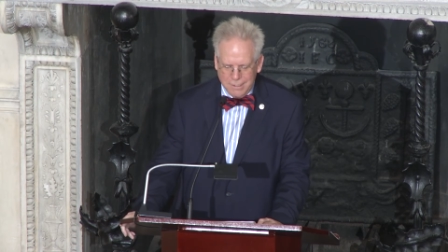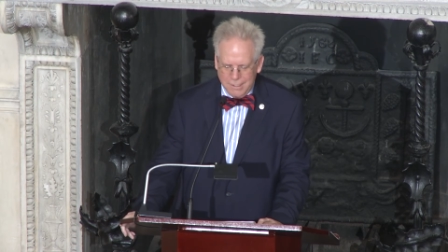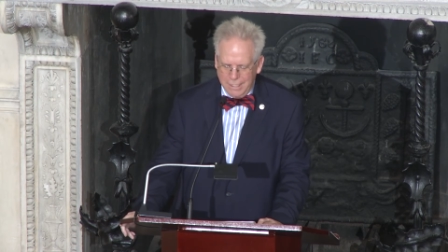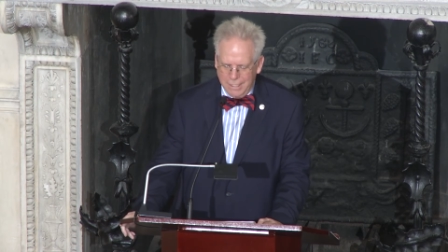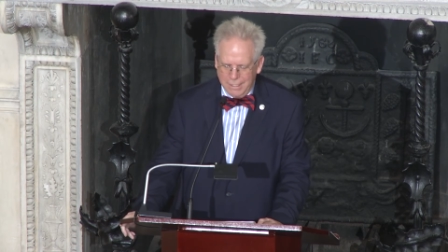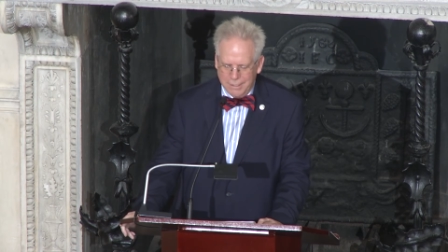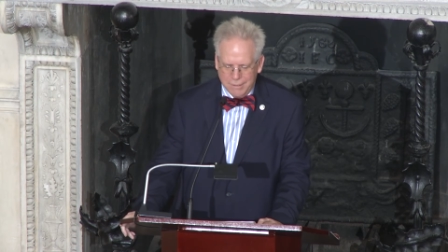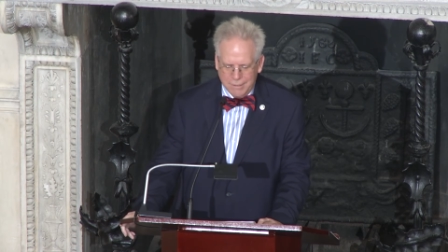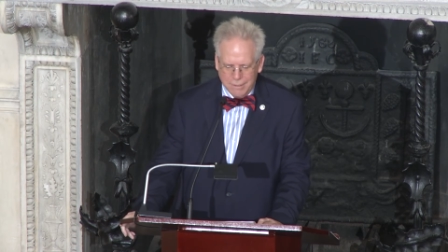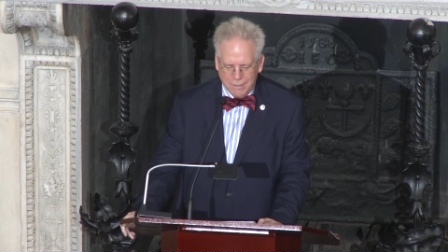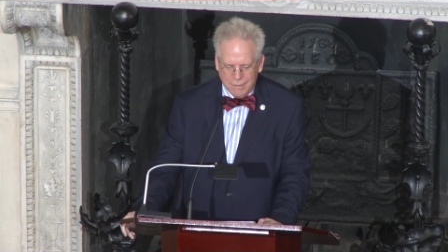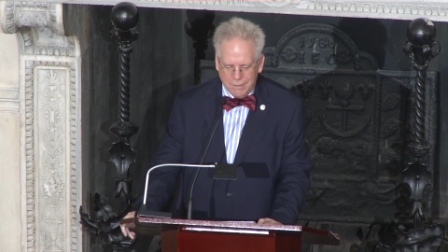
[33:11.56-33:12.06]

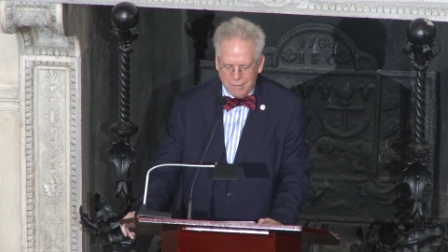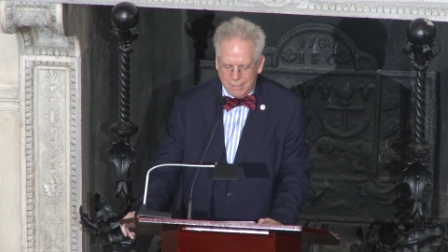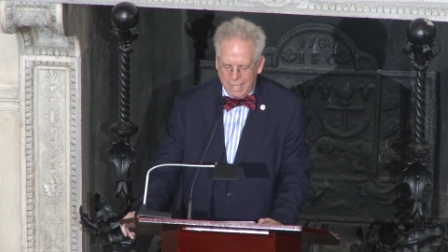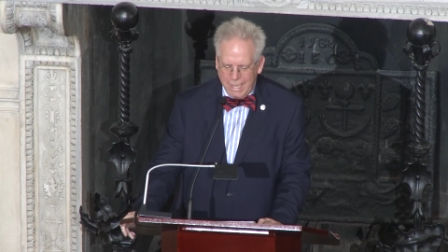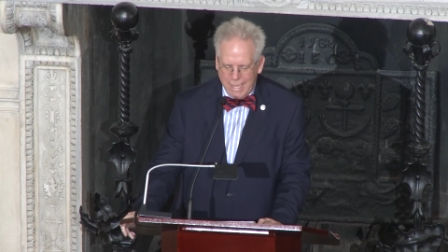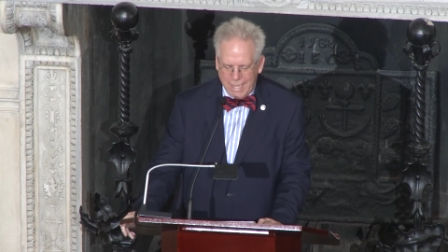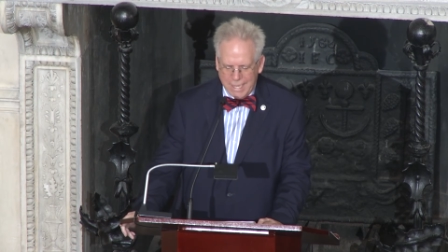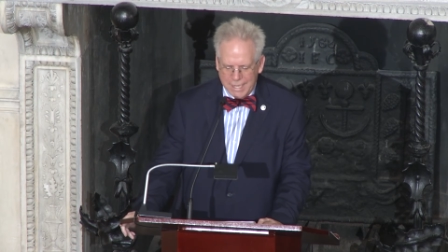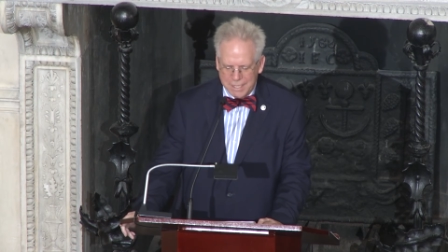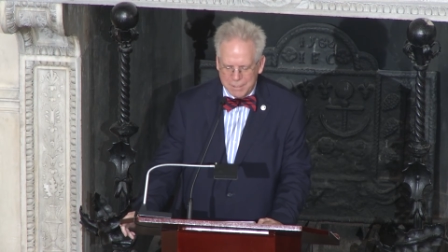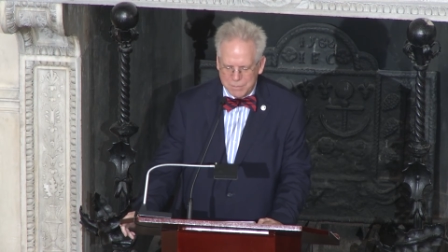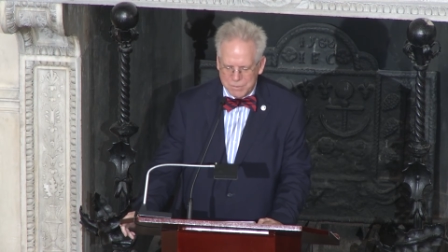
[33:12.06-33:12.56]
And
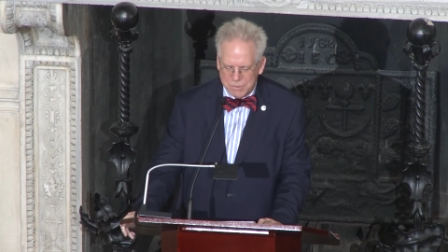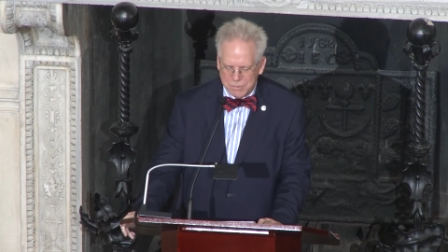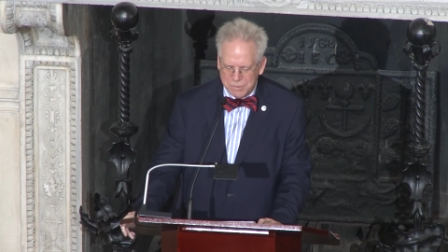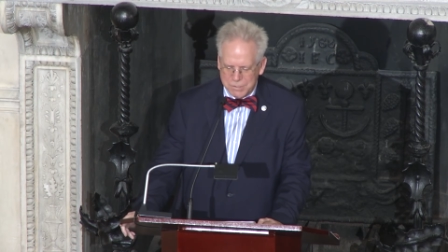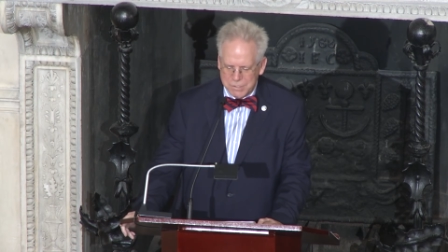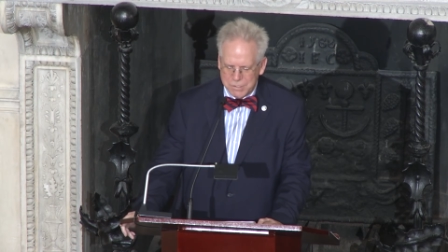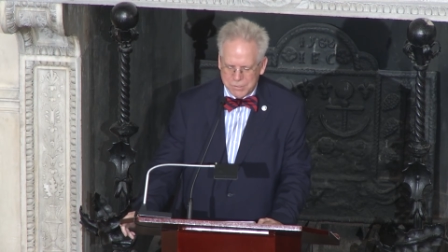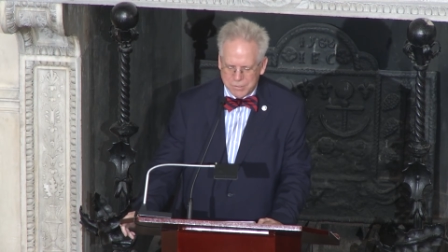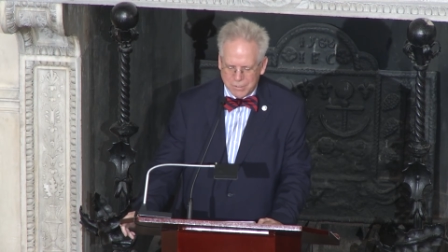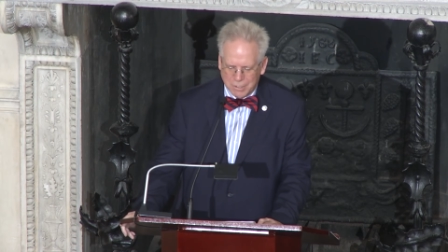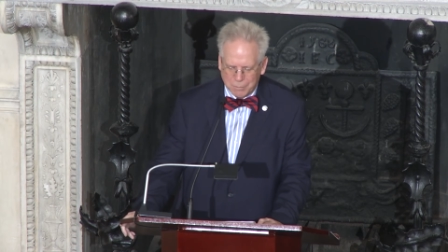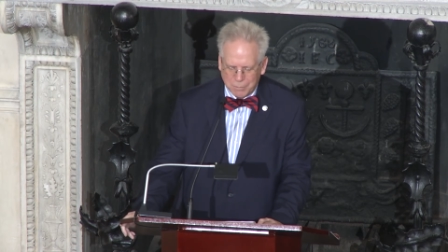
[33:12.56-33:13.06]
Adams was
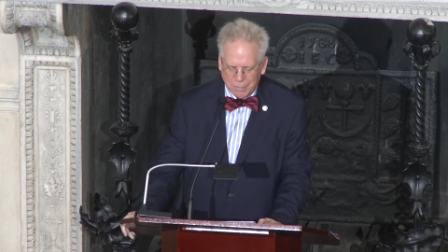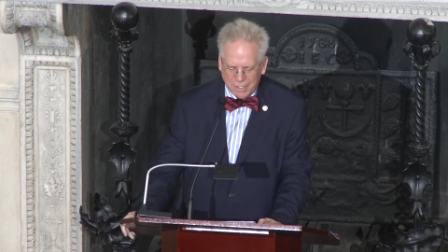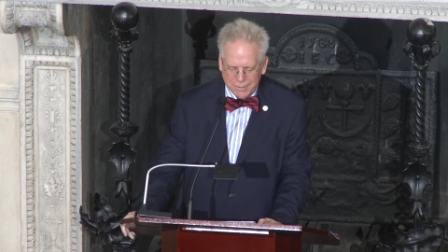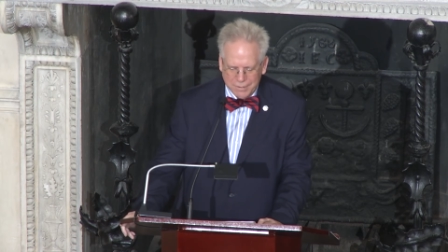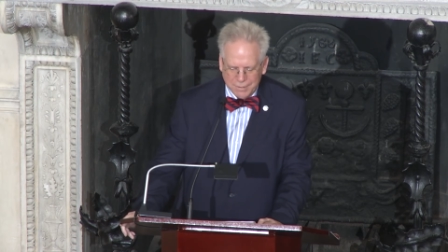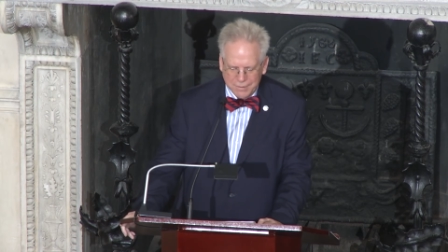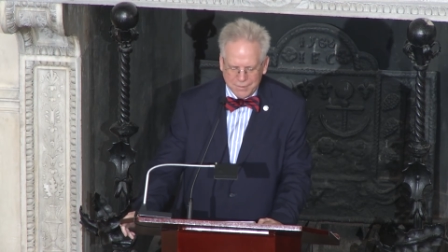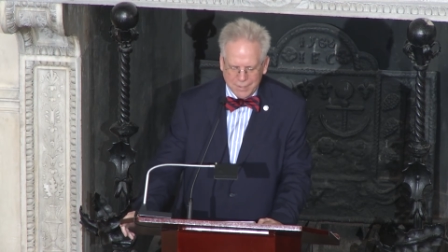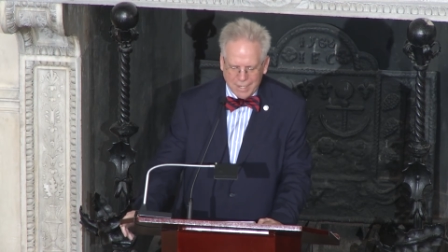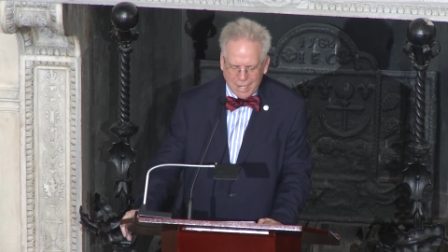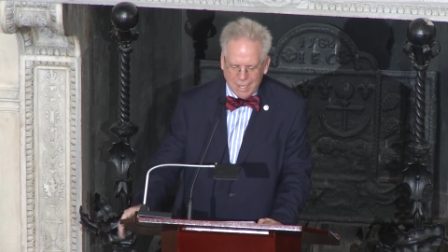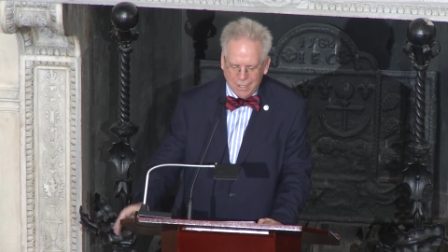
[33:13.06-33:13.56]
struck by this